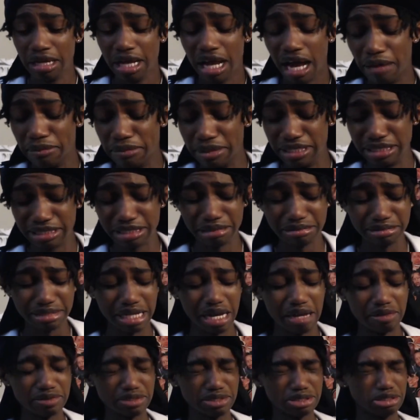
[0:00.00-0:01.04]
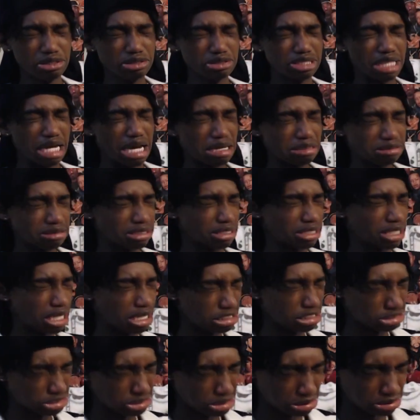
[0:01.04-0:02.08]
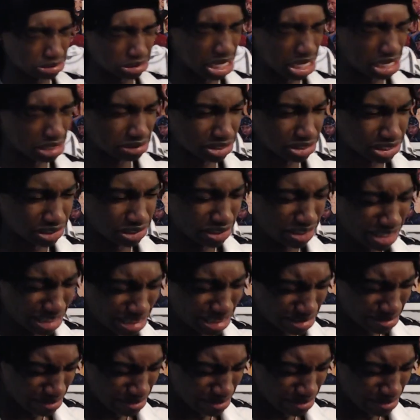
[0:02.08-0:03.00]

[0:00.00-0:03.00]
I mean, sometimes two times a day. Sometimes three.